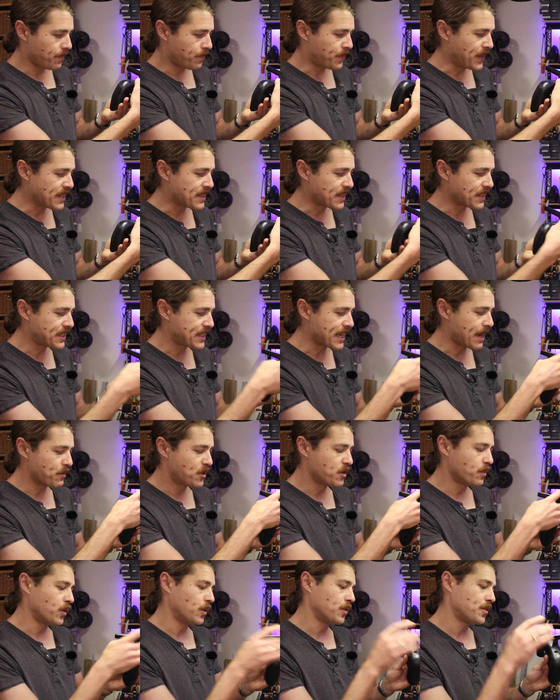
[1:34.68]
be
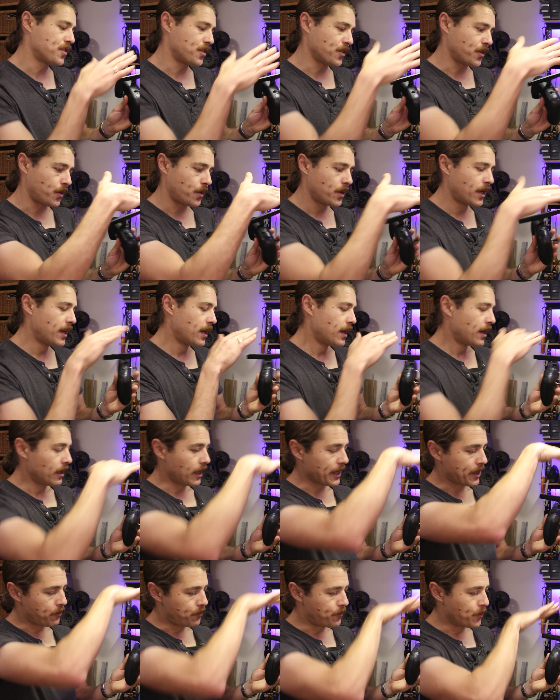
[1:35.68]
susceptible to
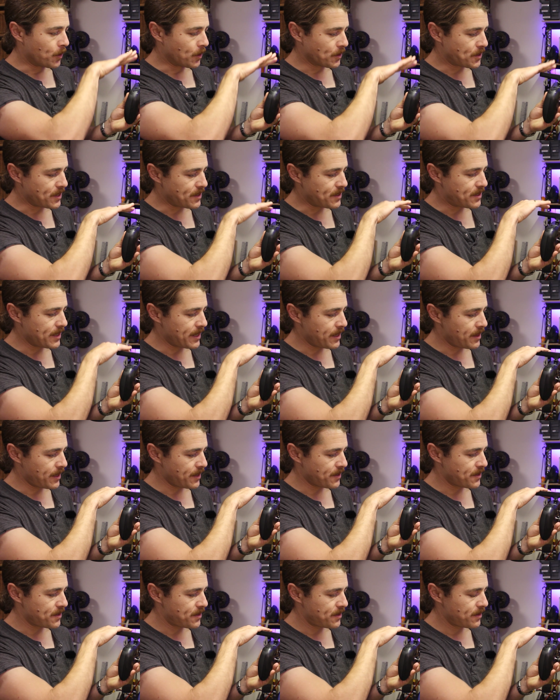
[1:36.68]
like forces
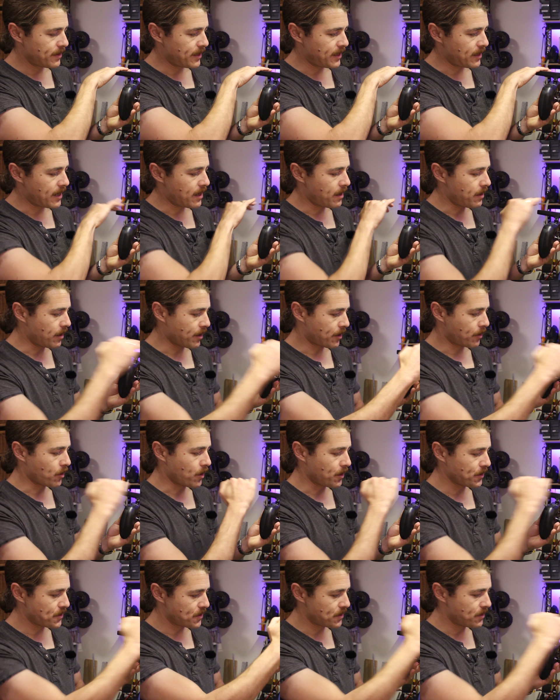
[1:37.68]

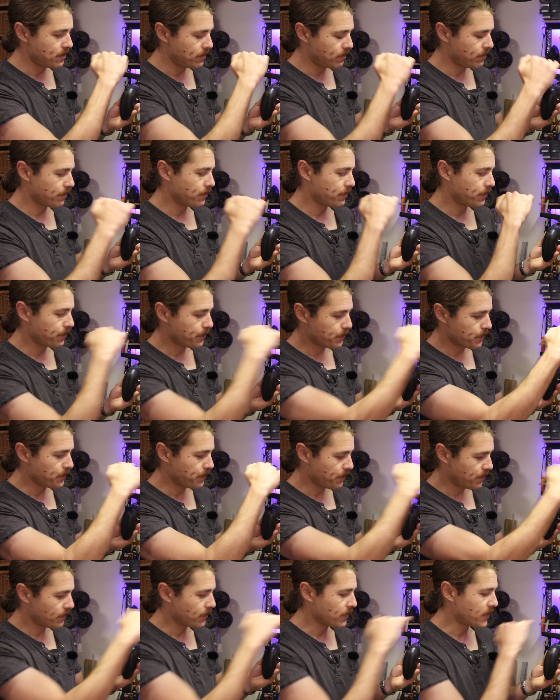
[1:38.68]
across
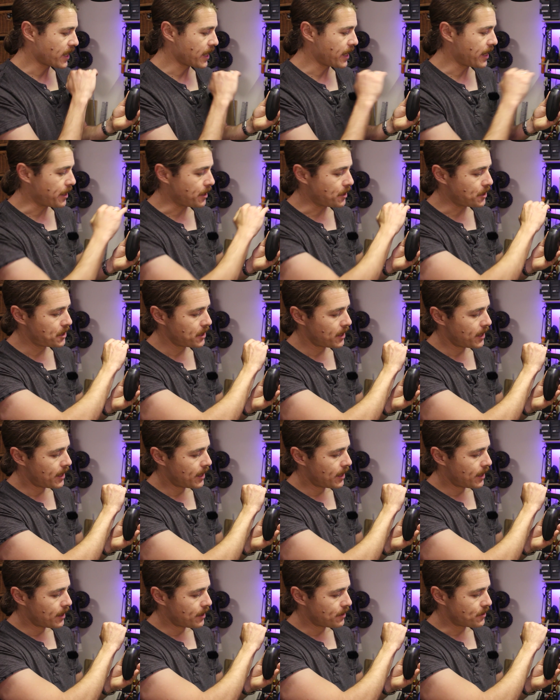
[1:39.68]
the hinge
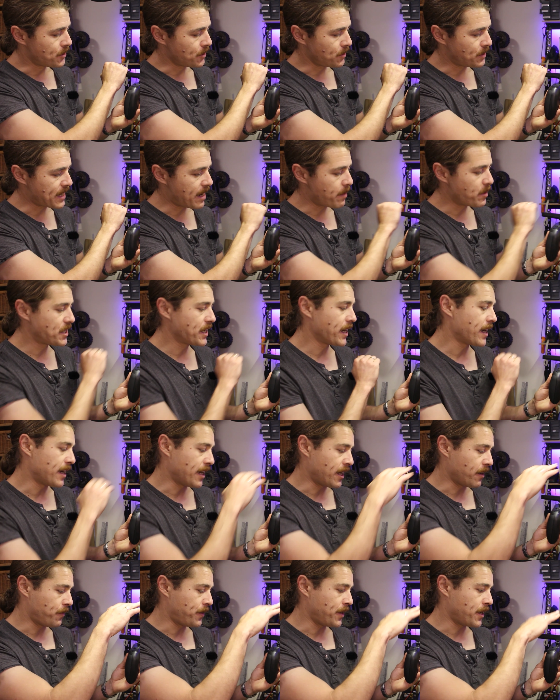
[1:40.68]
to damaging it
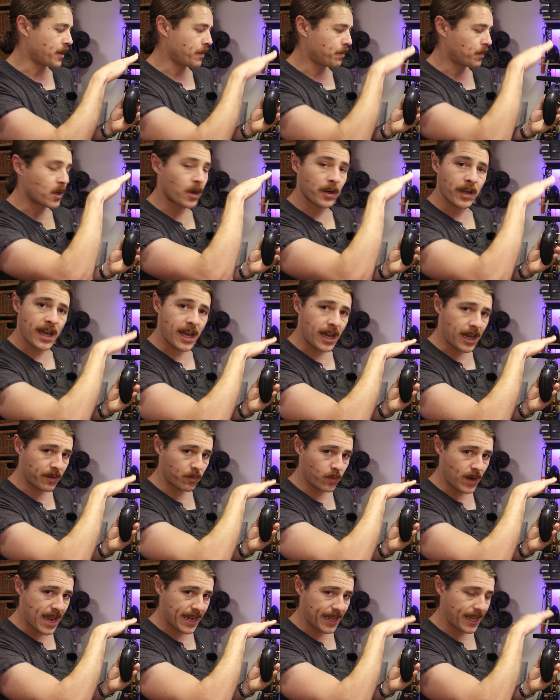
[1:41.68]
if you've got a
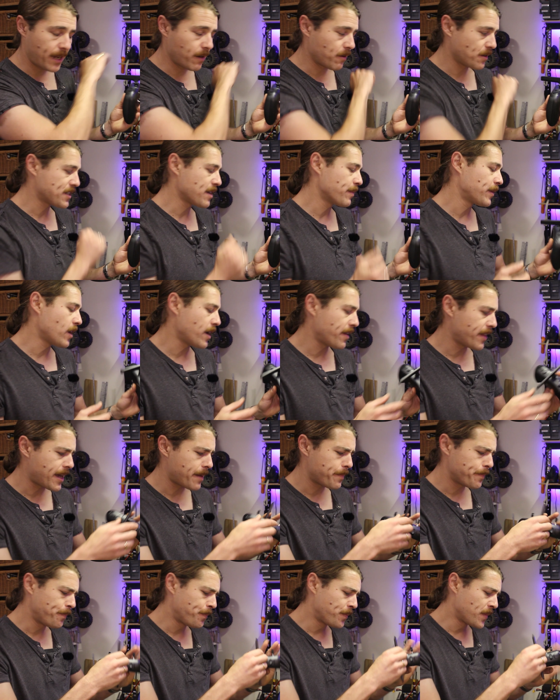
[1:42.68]
hard whack here or something like
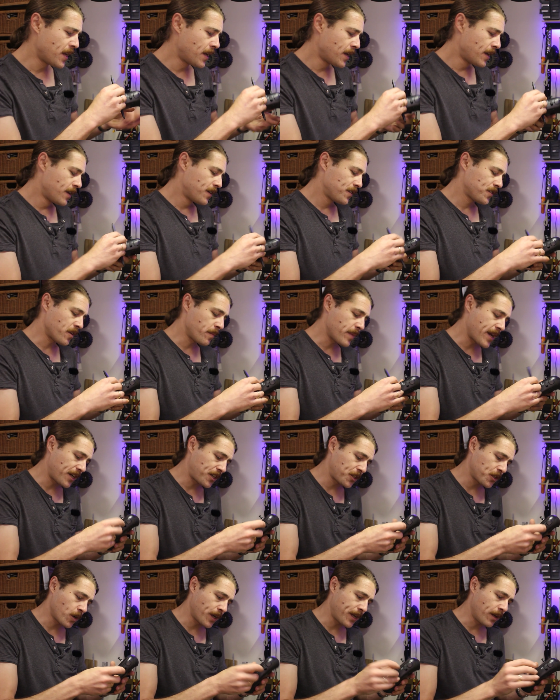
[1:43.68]
that. So make
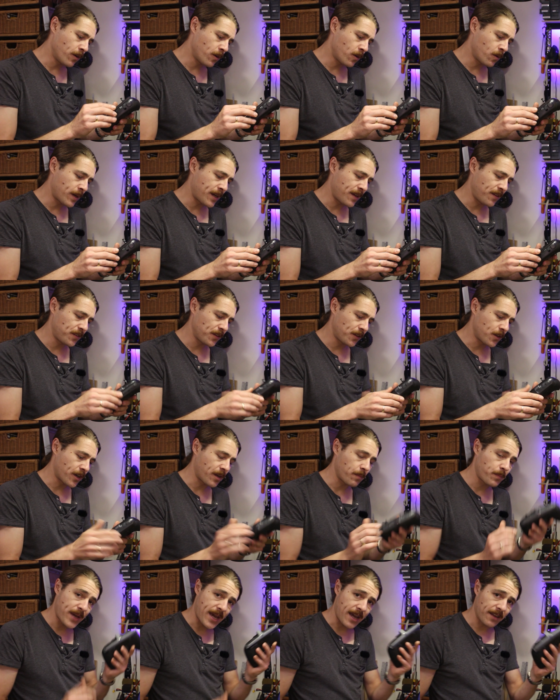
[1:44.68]
sure you always got
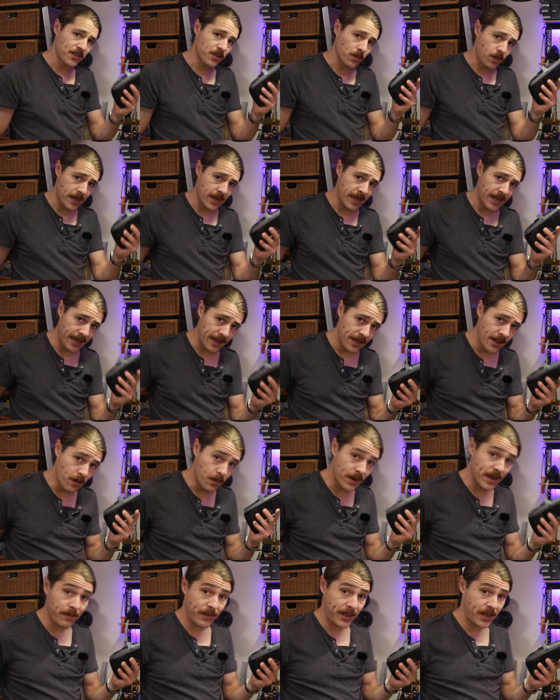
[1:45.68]
it packed away
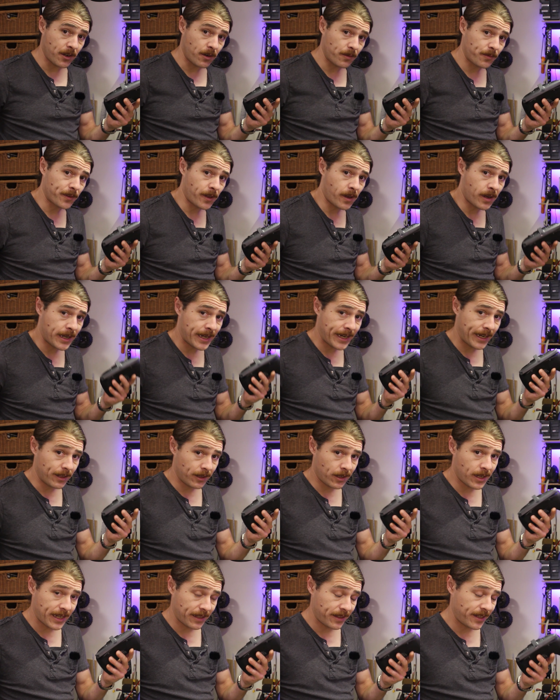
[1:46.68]
whenever you're not flying
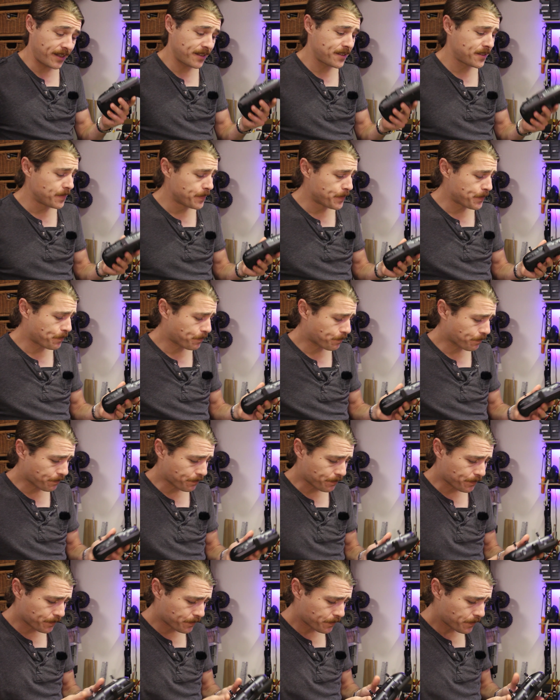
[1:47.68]
like this.
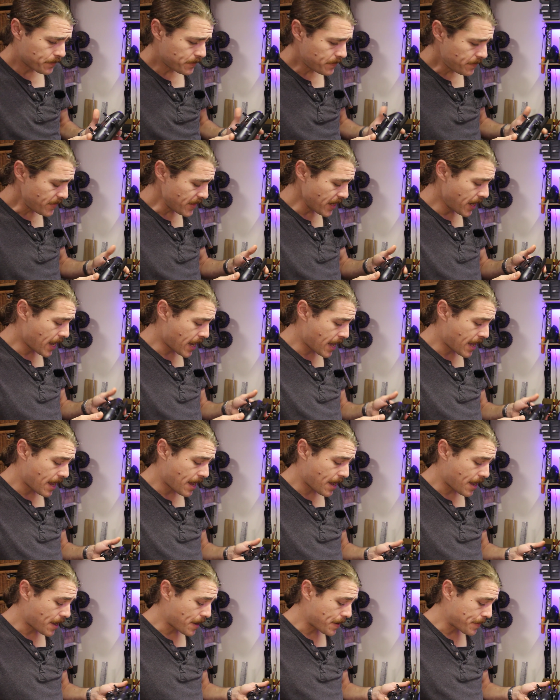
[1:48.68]

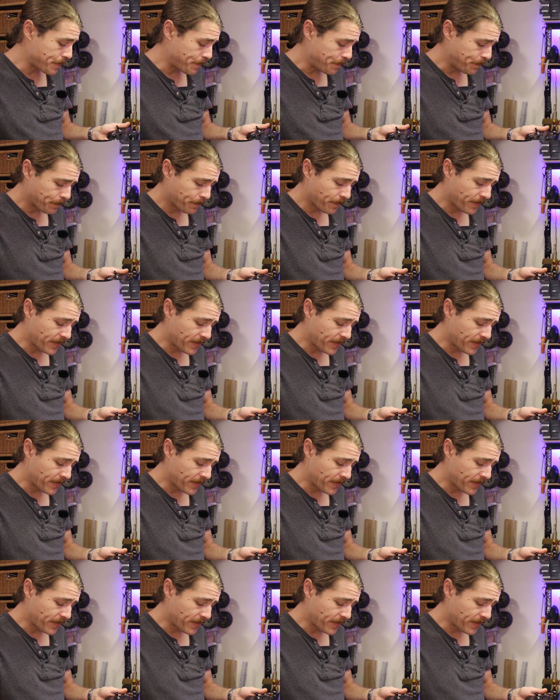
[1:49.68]
The